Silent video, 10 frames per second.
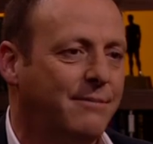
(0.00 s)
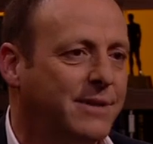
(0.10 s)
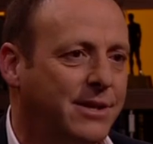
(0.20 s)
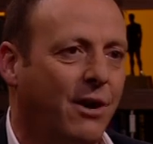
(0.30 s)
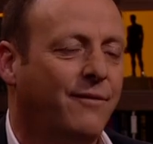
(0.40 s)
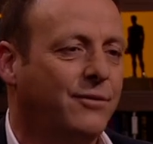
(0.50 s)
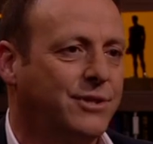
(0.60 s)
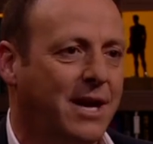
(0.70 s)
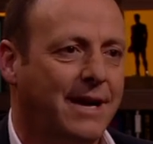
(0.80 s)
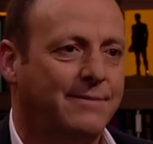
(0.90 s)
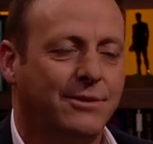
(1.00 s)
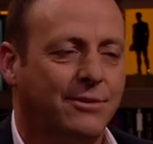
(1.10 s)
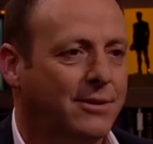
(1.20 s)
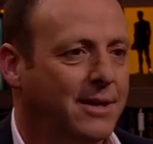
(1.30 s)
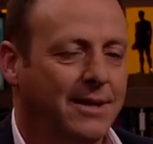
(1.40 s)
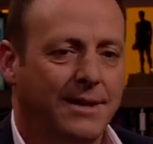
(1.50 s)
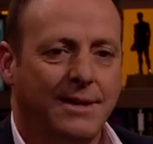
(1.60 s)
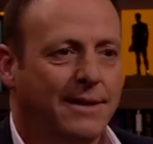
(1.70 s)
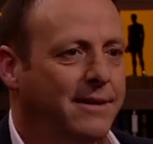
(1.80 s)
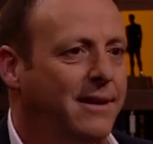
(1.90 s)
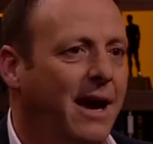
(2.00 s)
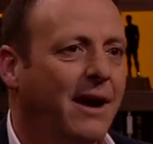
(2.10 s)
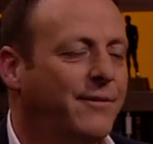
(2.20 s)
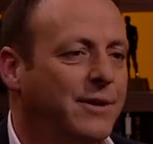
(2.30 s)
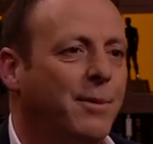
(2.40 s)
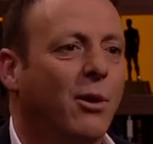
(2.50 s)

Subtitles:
myself or James or if it's